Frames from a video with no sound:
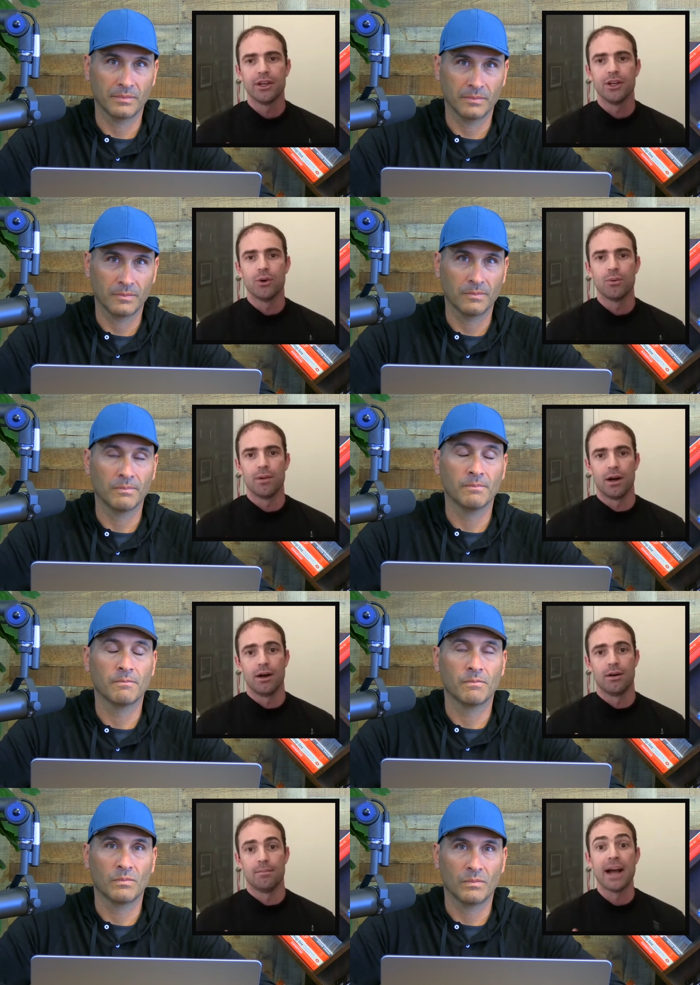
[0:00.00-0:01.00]
Speaker 1: you know,
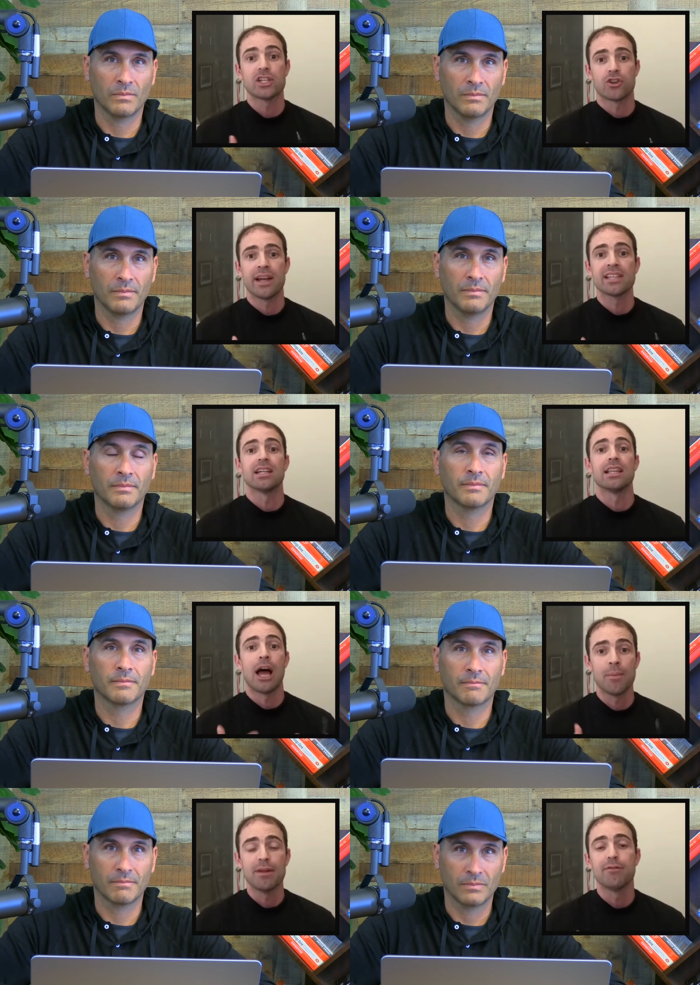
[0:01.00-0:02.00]
uh, my strengths and
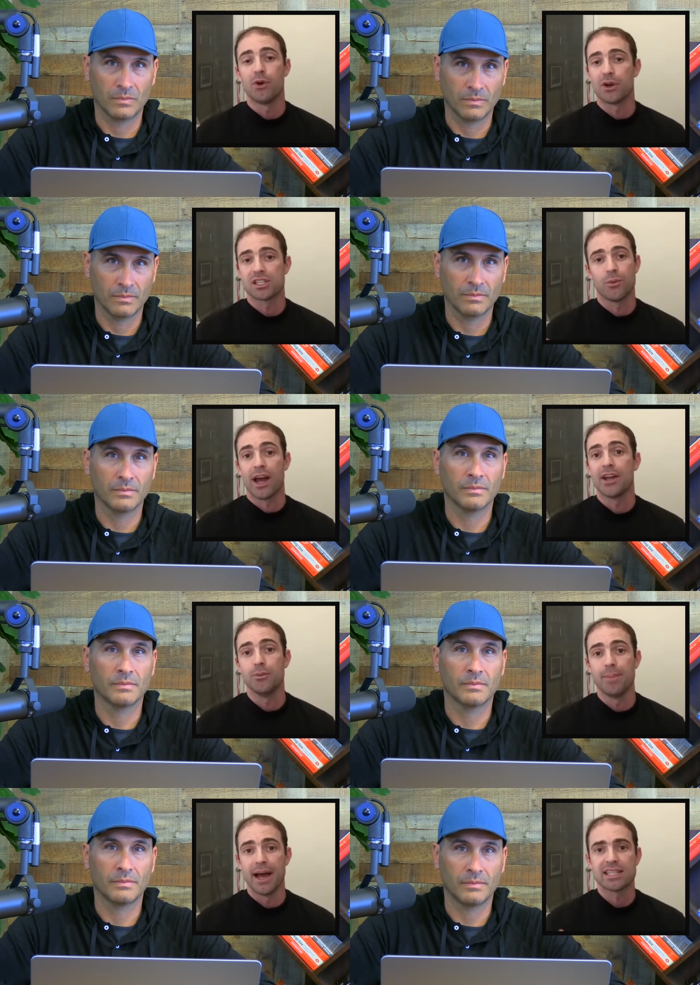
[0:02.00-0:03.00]
allow me to focus on what I
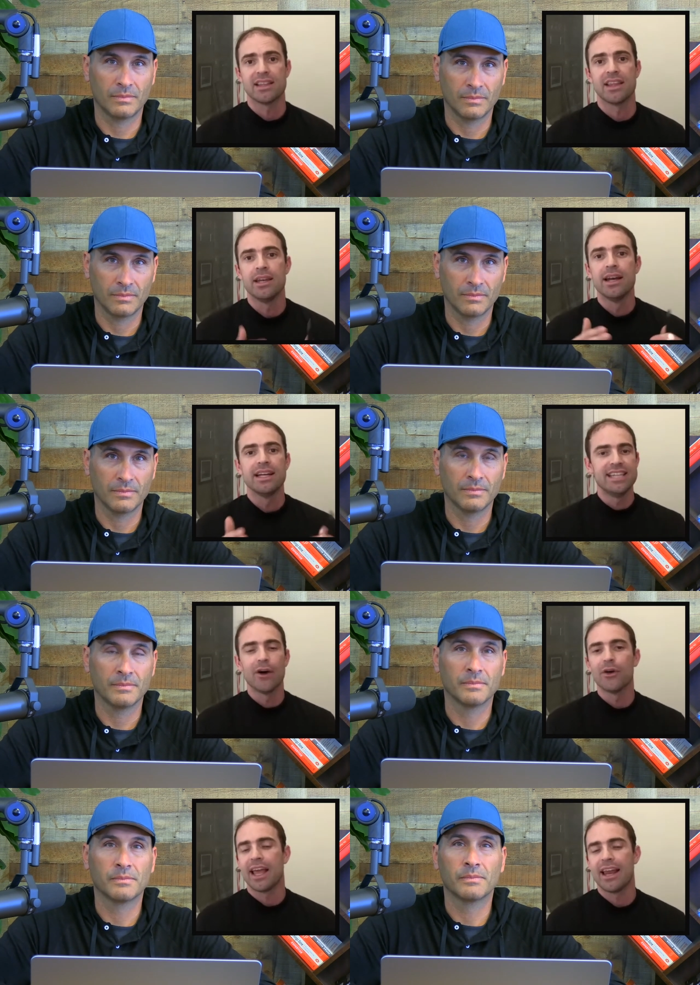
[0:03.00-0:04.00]
do best, and then
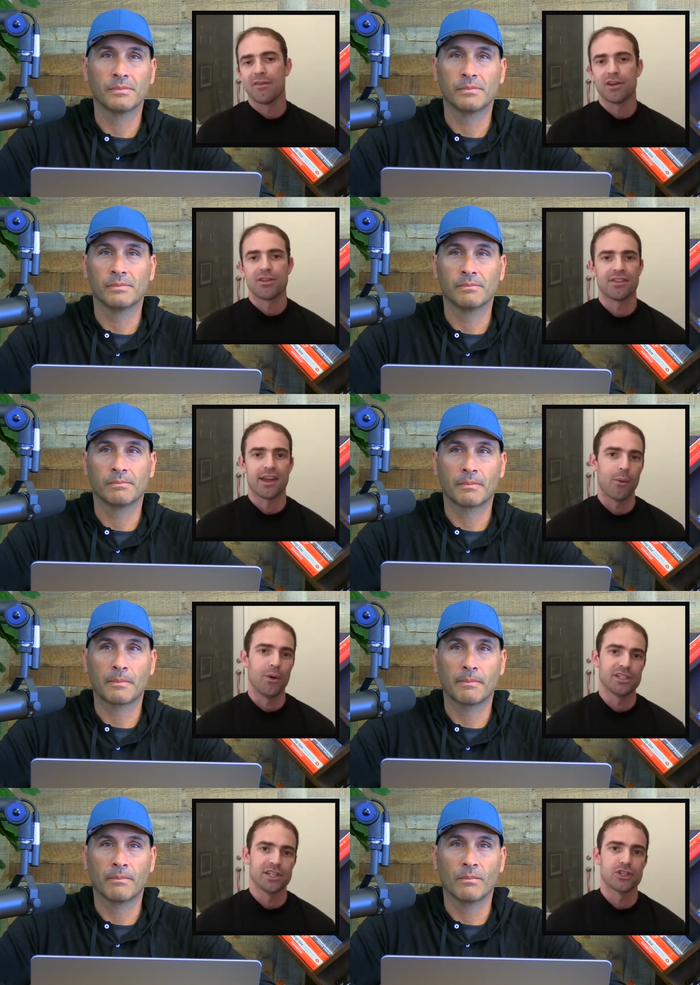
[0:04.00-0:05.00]
delegate everything that I
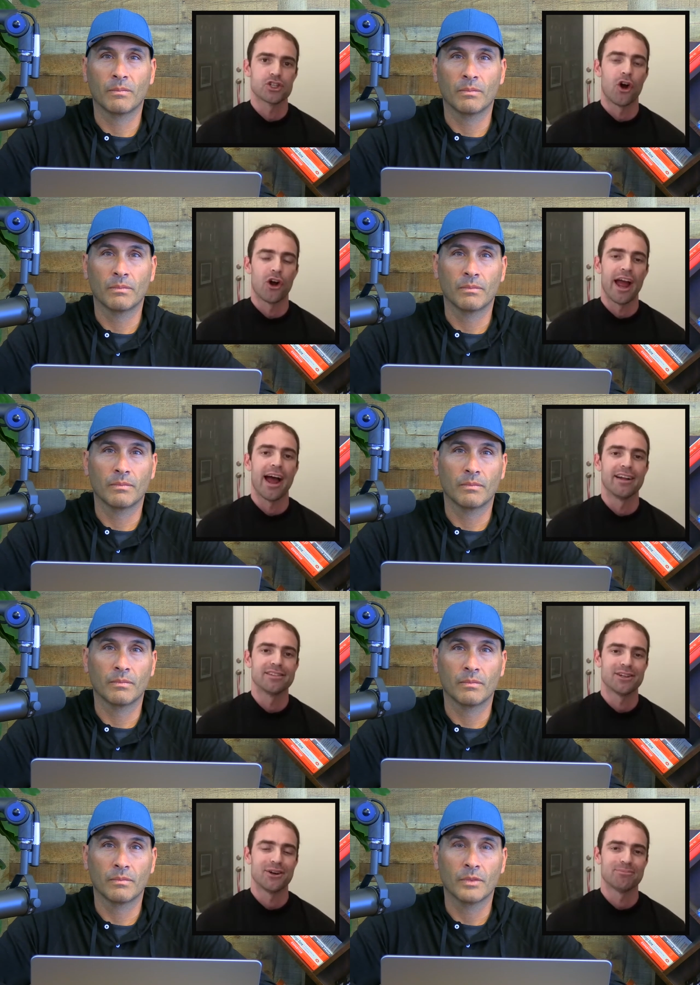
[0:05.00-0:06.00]
wasn't strong at.
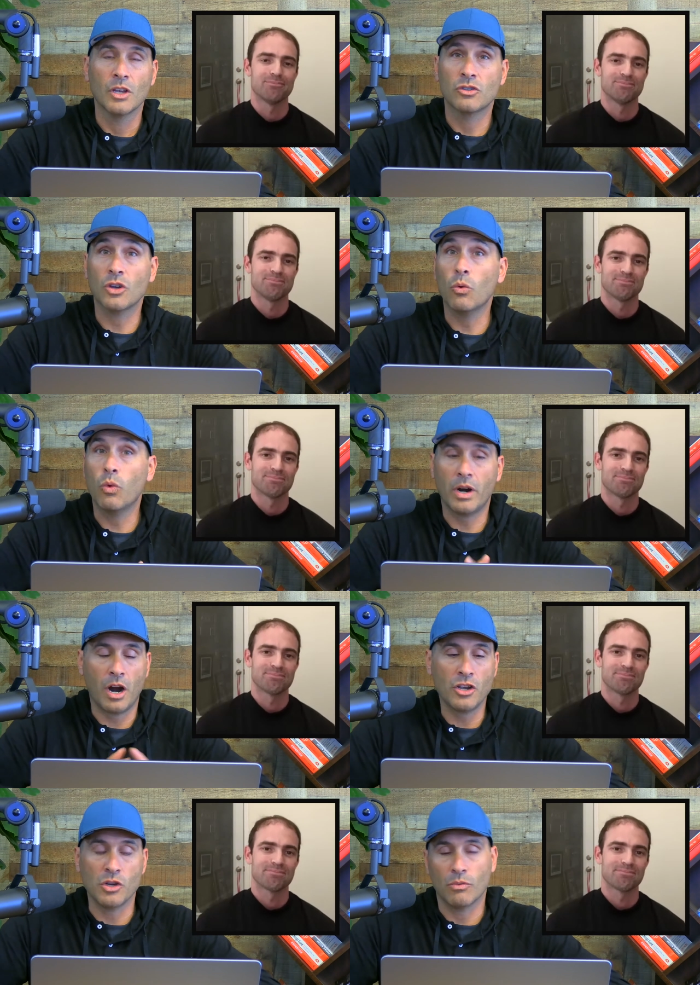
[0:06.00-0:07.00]
Speaker 2: So, so what
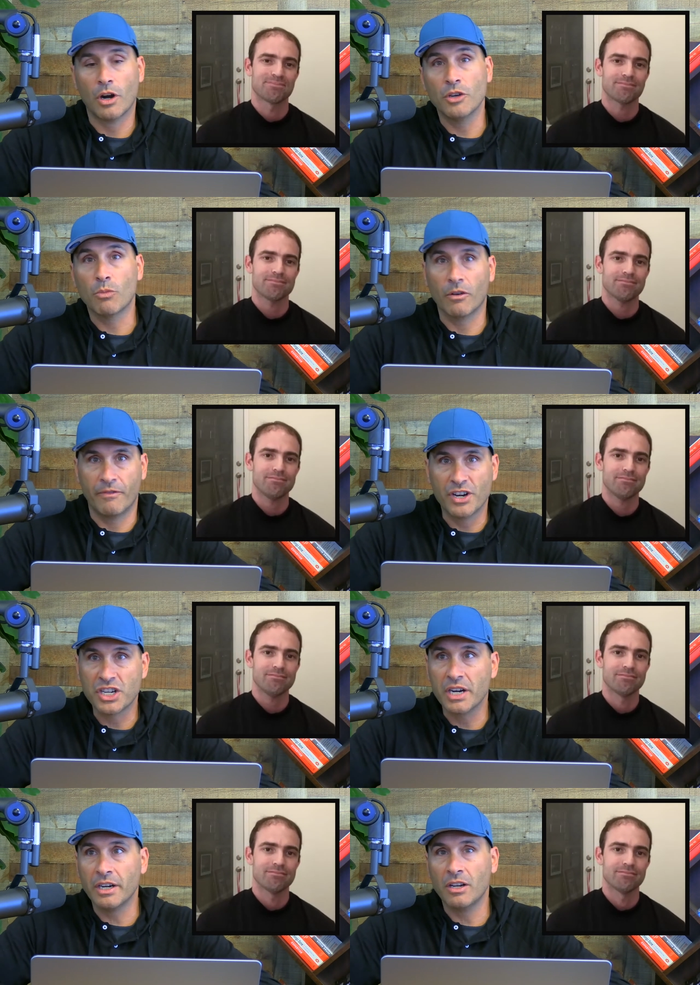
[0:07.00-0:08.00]
are you? Are you more
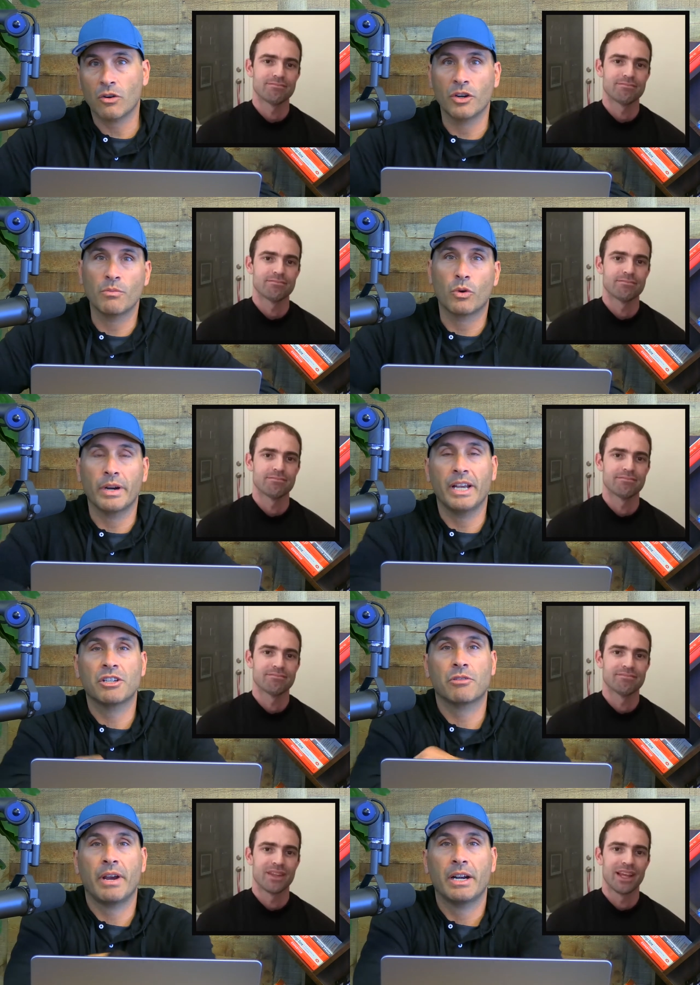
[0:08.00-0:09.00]
visionary or are you more
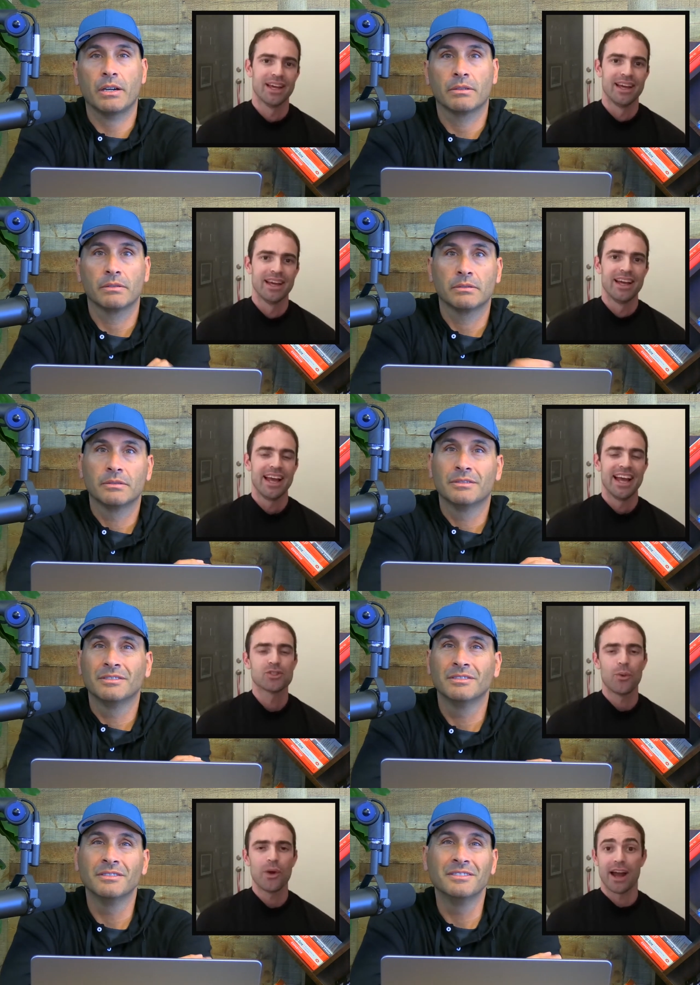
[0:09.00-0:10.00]
integrator?
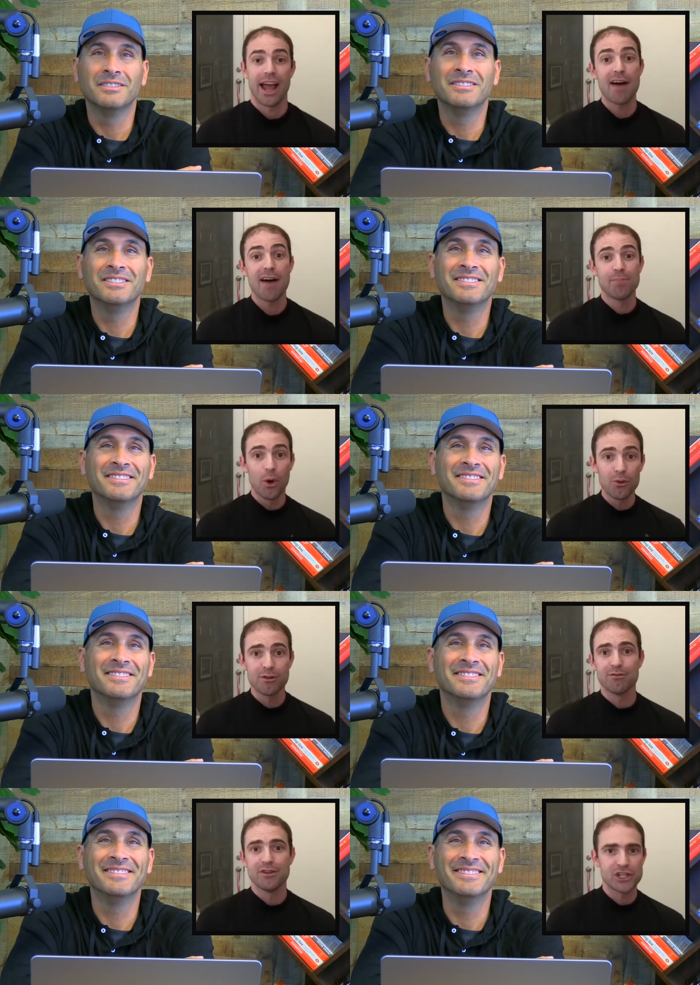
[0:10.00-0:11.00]
Speaker 1: It's weird. I have both
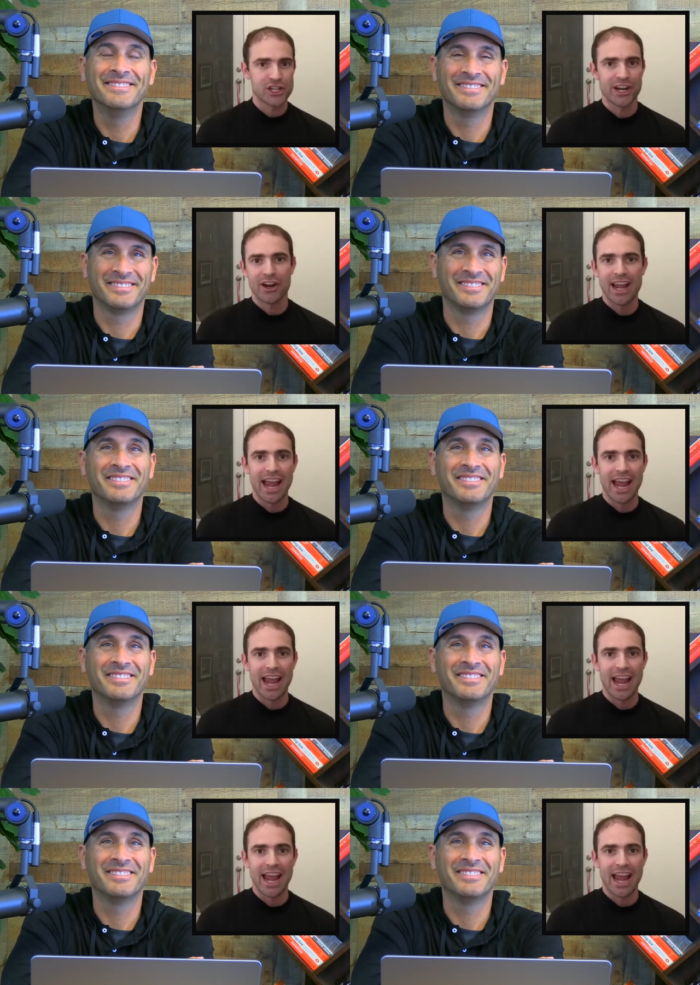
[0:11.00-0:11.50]
the visionary